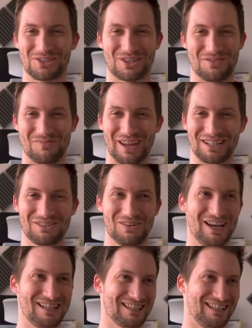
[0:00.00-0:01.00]
them like
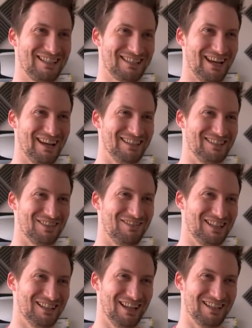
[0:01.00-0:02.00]
twice, I started to
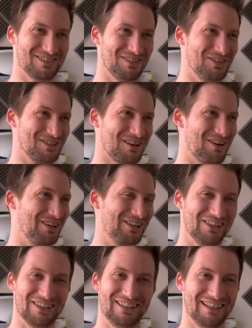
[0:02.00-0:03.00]
realize what was going
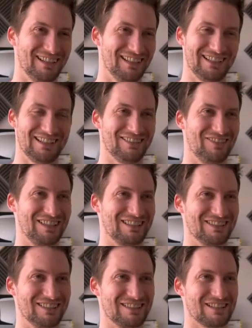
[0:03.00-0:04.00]
on. Oh my
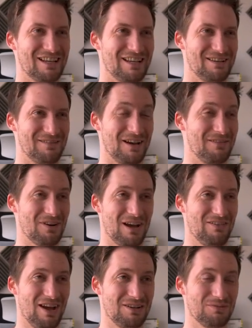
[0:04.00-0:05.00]
God.
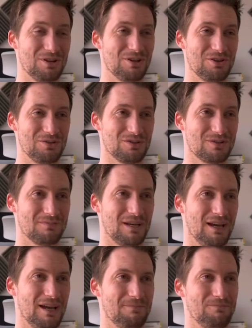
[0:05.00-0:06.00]
I've had one of
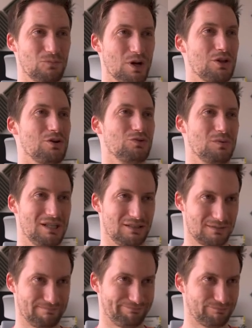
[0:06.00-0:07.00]
those
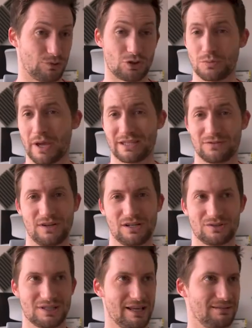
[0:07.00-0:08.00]
weeks, which is why this video
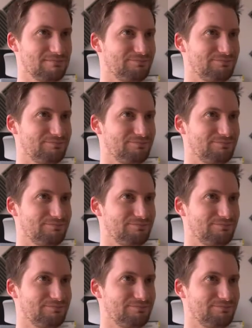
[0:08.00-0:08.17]
is late.